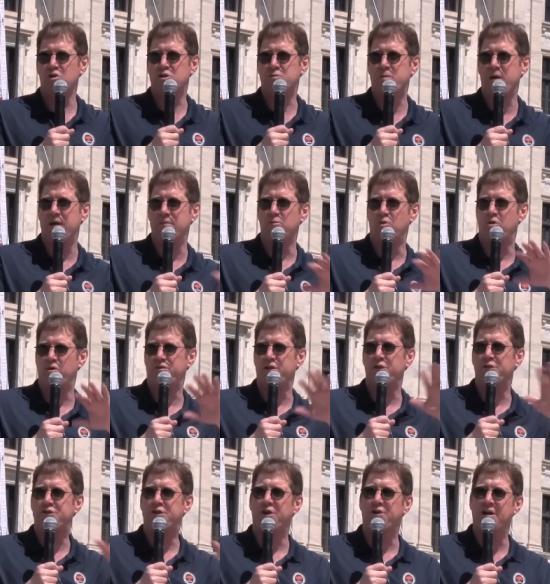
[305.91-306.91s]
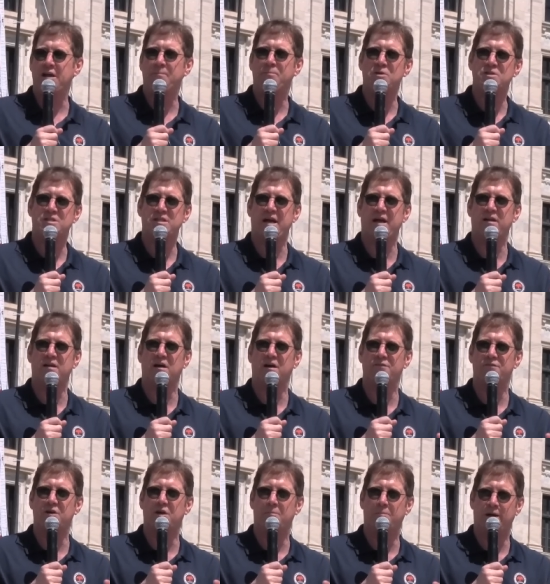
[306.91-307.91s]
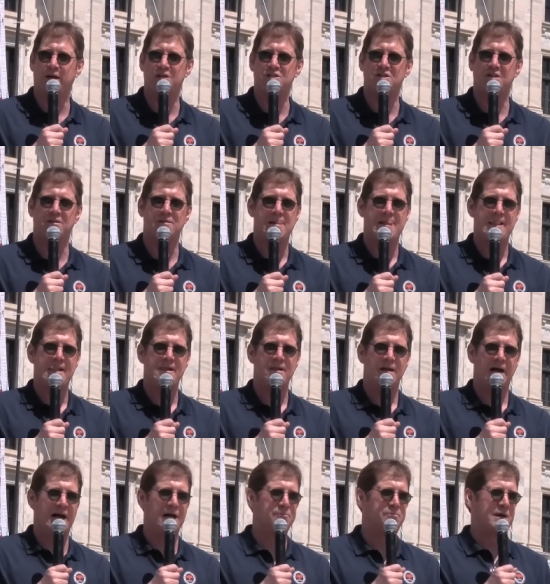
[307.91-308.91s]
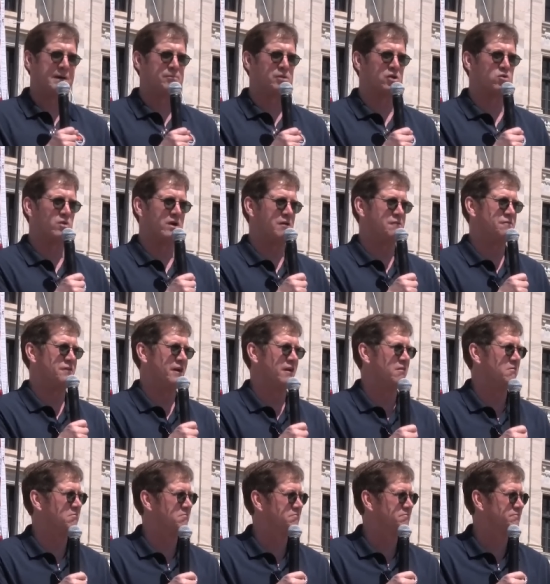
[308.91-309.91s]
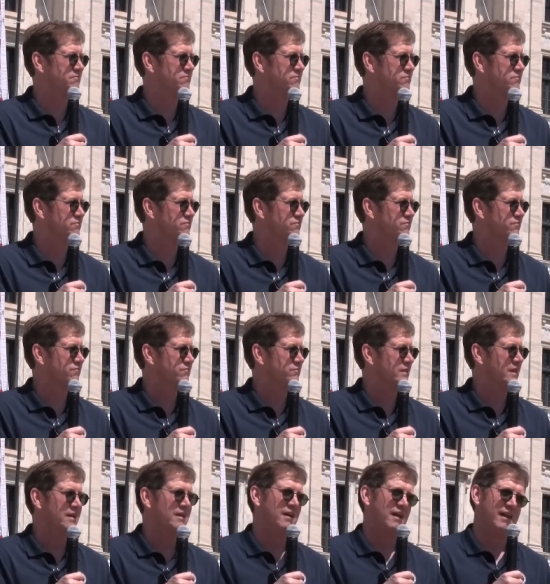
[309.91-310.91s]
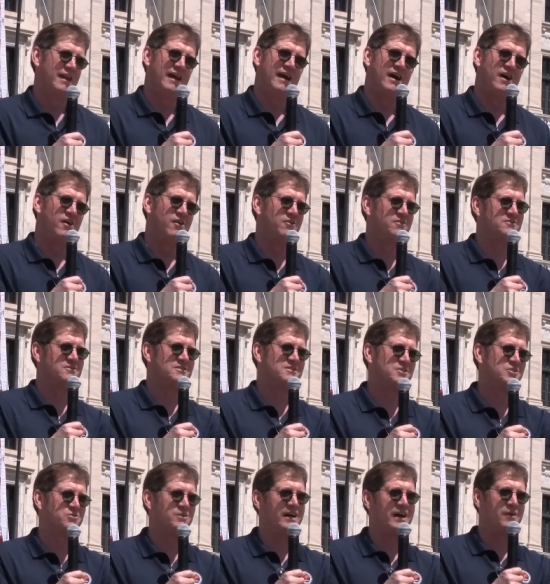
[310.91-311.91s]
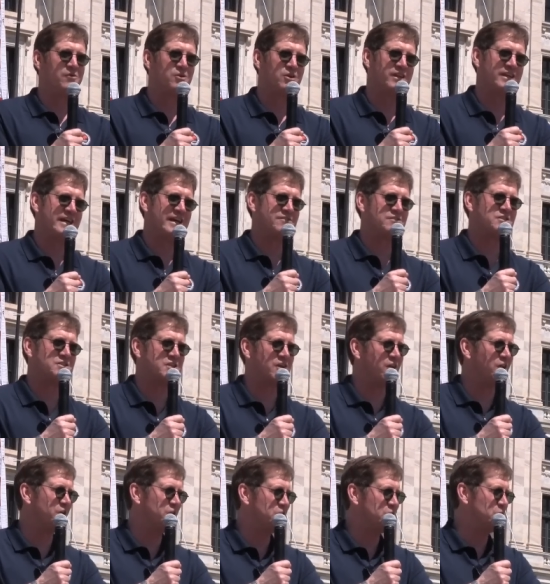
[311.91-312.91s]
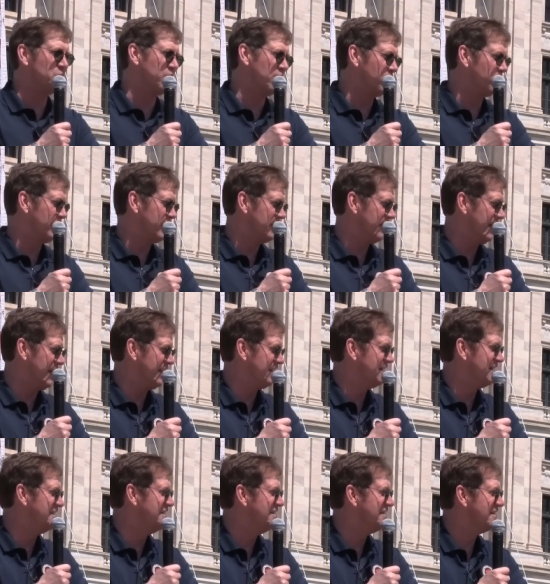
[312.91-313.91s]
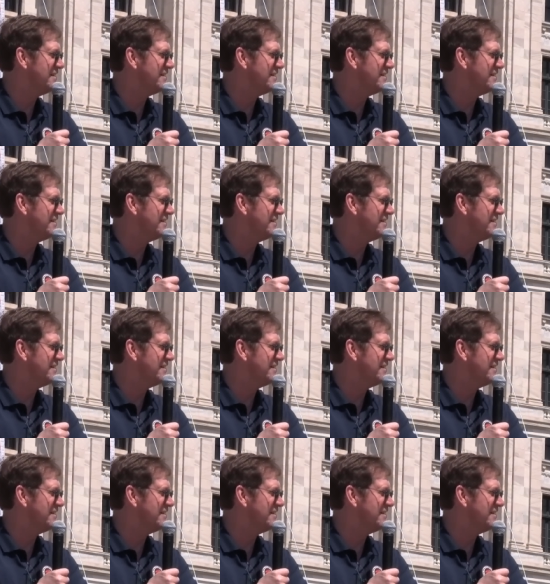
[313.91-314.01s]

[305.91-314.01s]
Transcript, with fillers: who spend more than 30% of their budget on public welfare. Now, do I really have to tell you where we landed?